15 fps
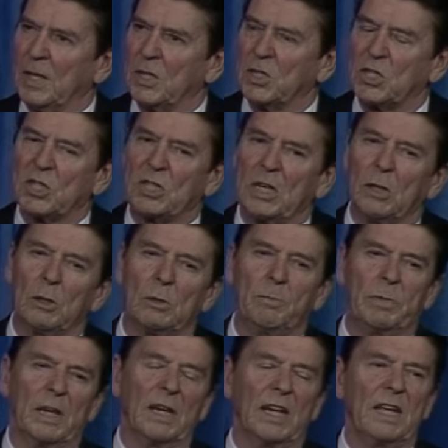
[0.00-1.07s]
still
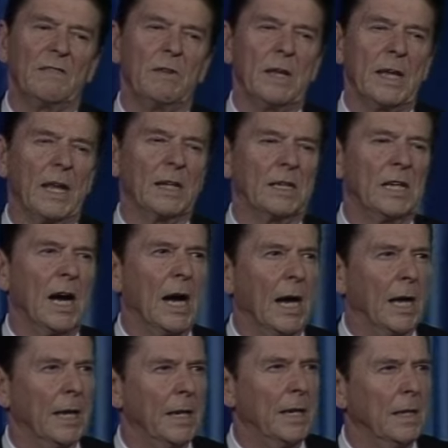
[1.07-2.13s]
believing in
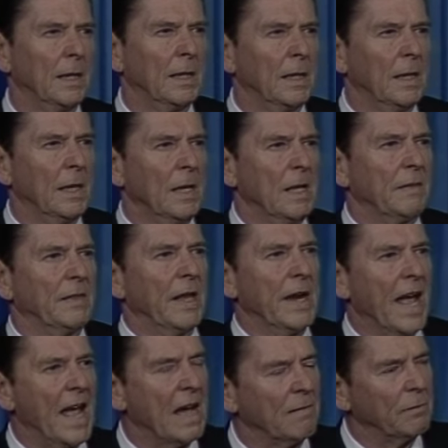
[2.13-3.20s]
God, than
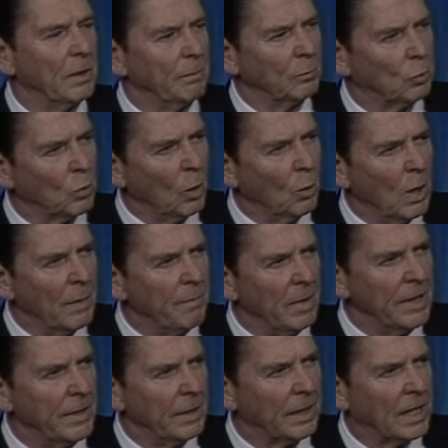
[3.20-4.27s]
have them grow up
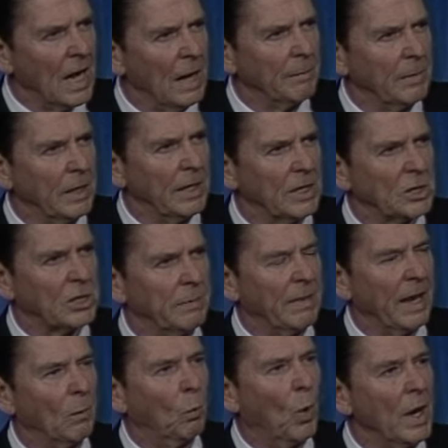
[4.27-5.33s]
under communism
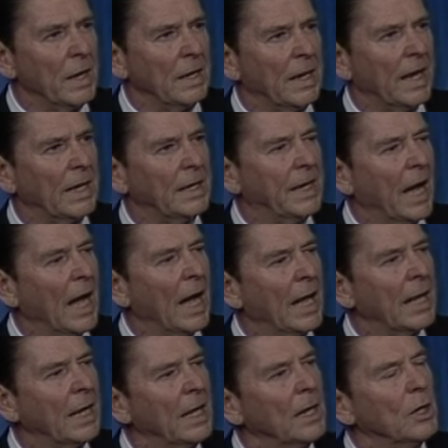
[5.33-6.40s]
and one day
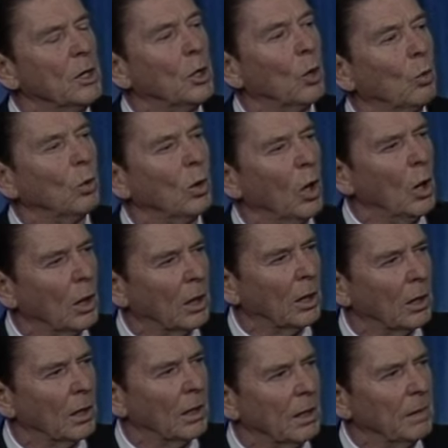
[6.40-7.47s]
die no
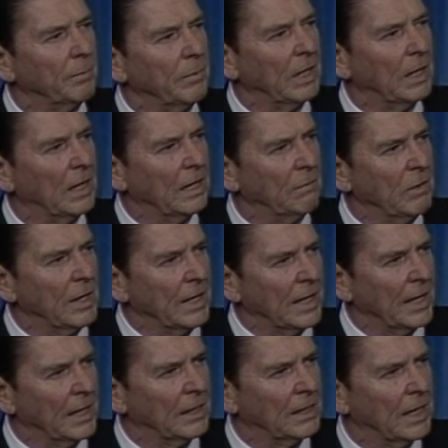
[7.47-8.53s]
longer believing
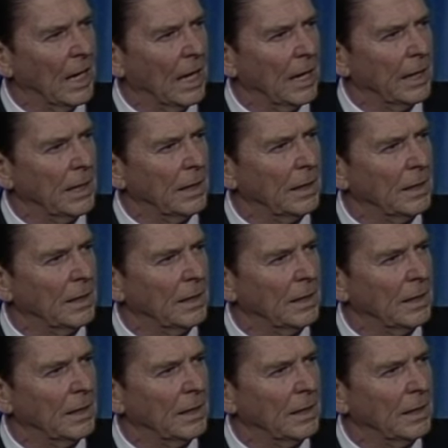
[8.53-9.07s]
in God."